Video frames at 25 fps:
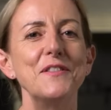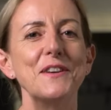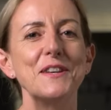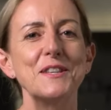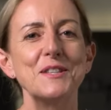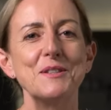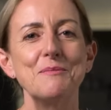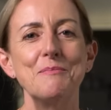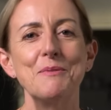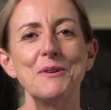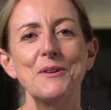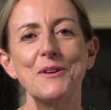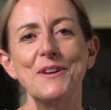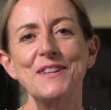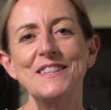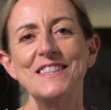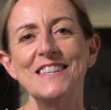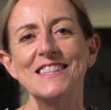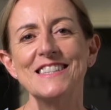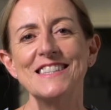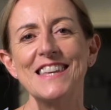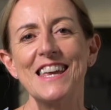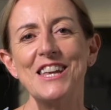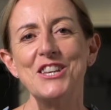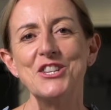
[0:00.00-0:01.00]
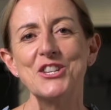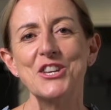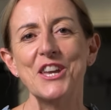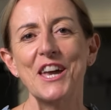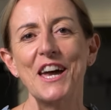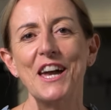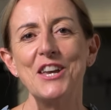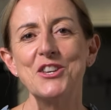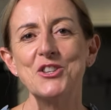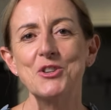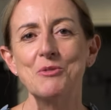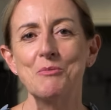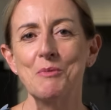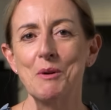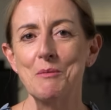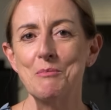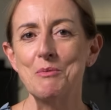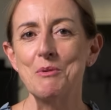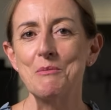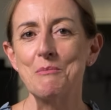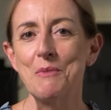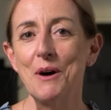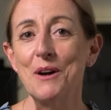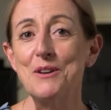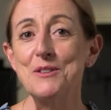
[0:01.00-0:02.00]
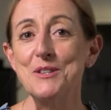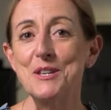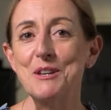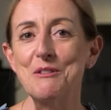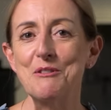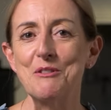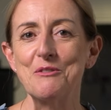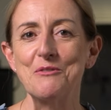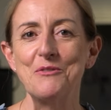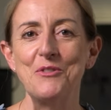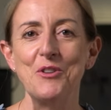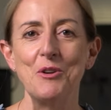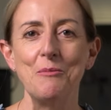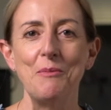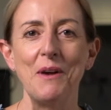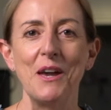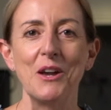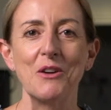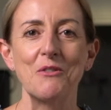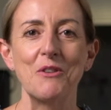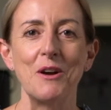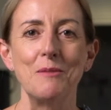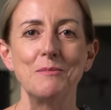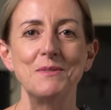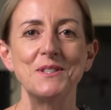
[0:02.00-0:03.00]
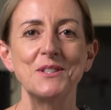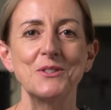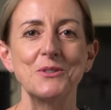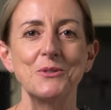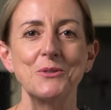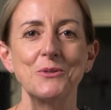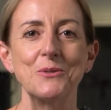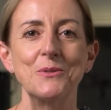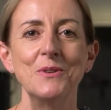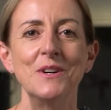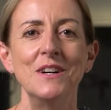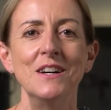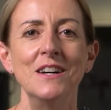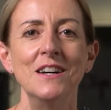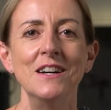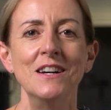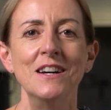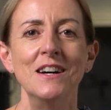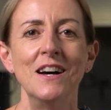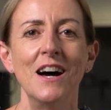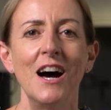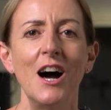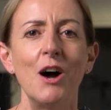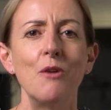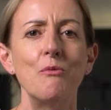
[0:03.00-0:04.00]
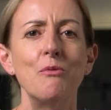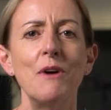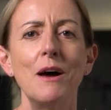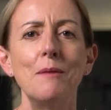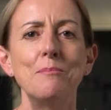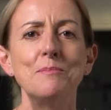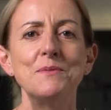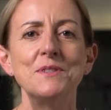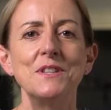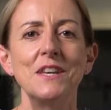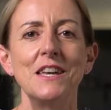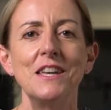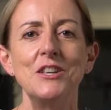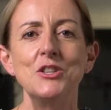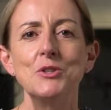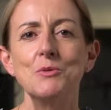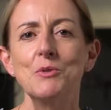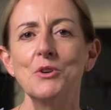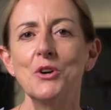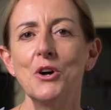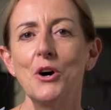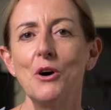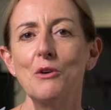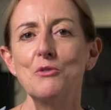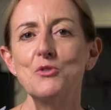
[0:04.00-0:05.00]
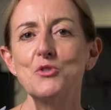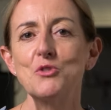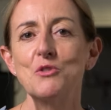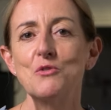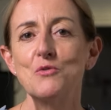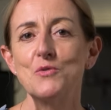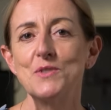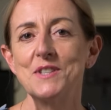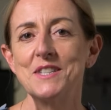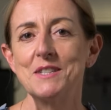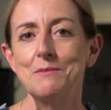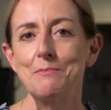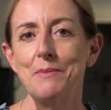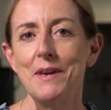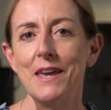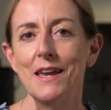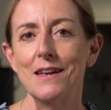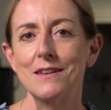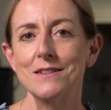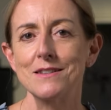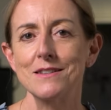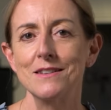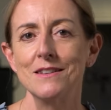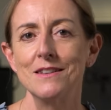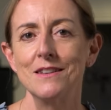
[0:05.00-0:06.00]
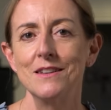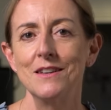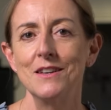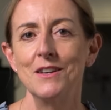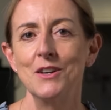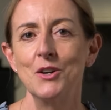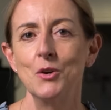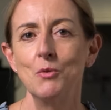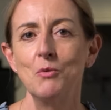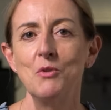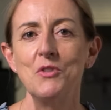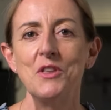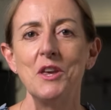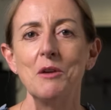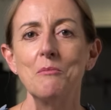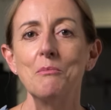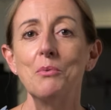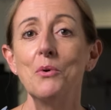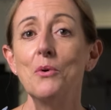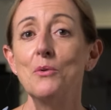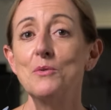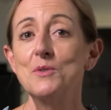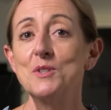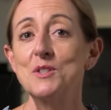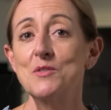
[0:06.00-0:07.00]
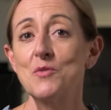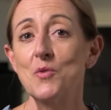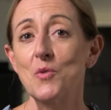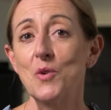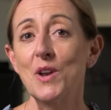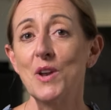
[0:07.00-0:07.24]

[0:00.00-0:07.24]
of experiences and education we promote here at Firbank Grammar School are wrapped into a culture of respect, with the importance of